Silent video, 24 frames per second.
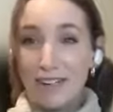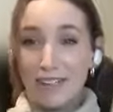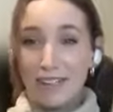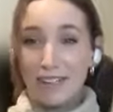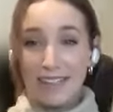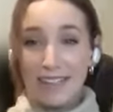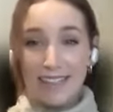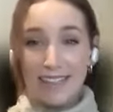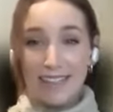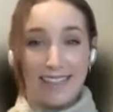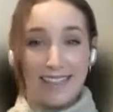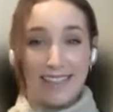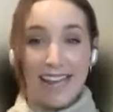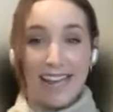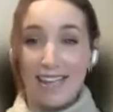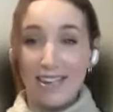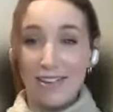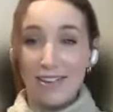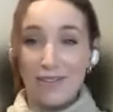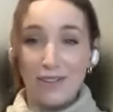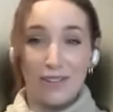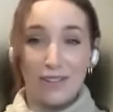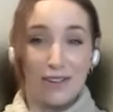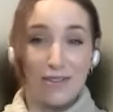Well,
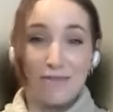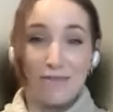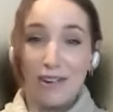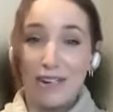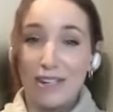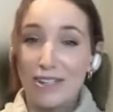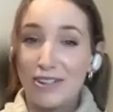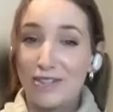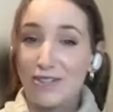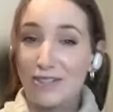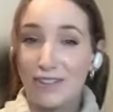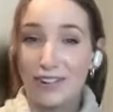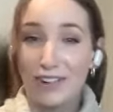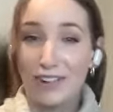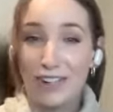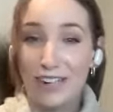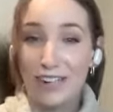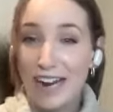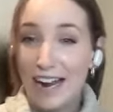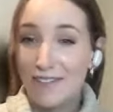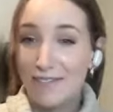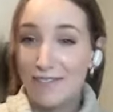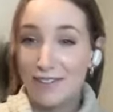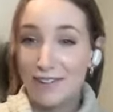thank you so much
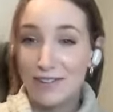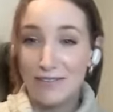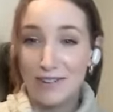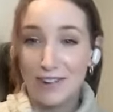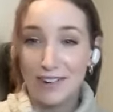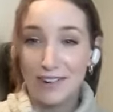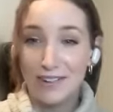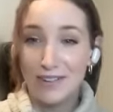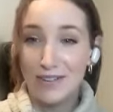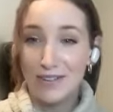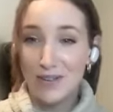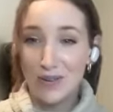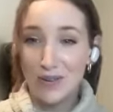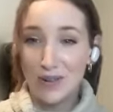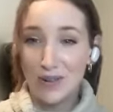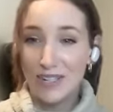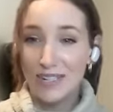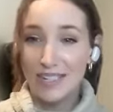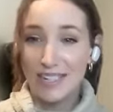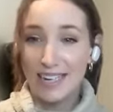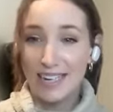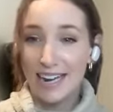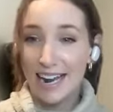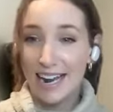for everyone who
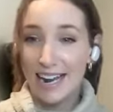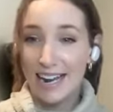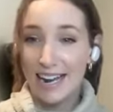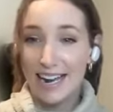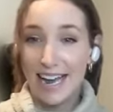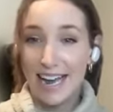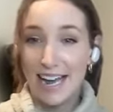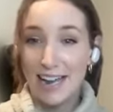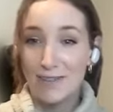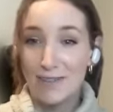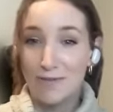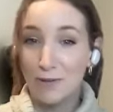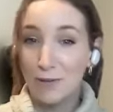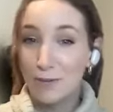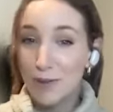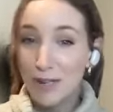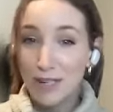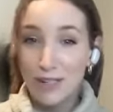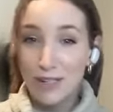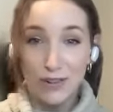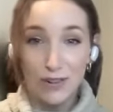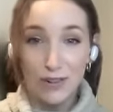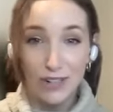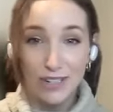joined today, and we'll
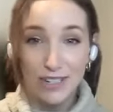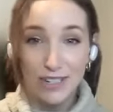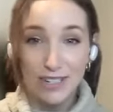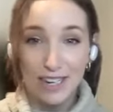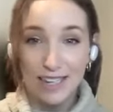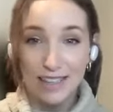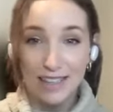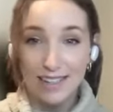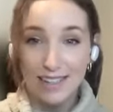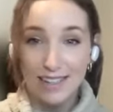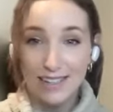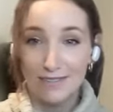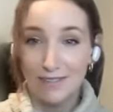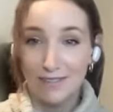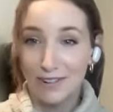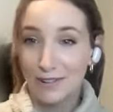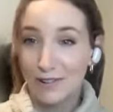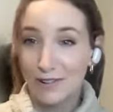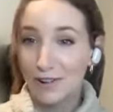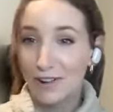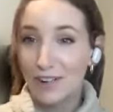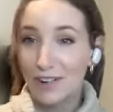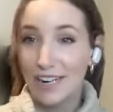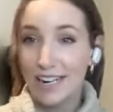make sure to send this
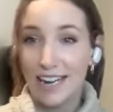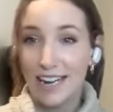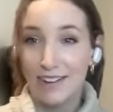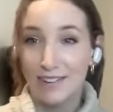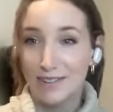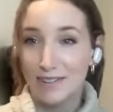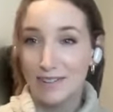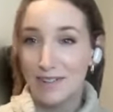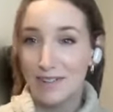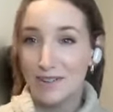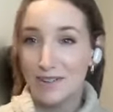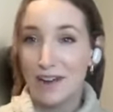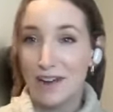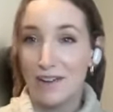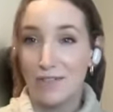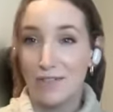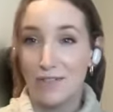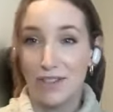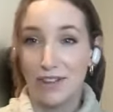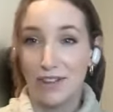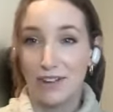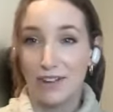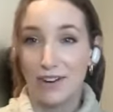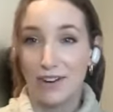recording out to you
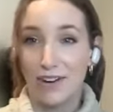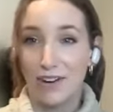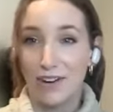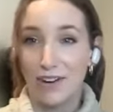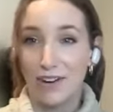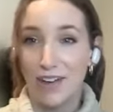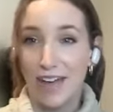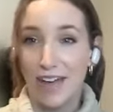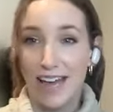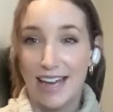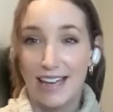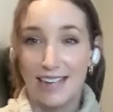after the call.